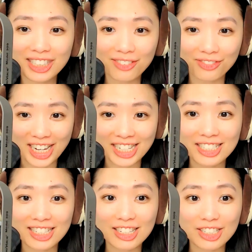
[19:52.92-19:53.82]
the
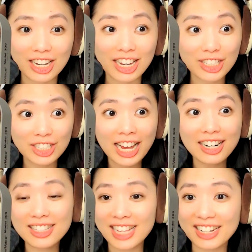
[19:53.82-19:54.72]
advice. She had
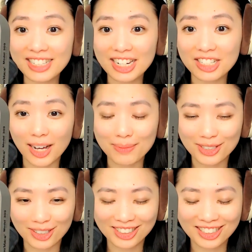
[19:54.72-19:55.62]
a 10 day job
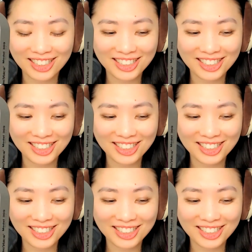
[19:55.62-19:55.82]
search.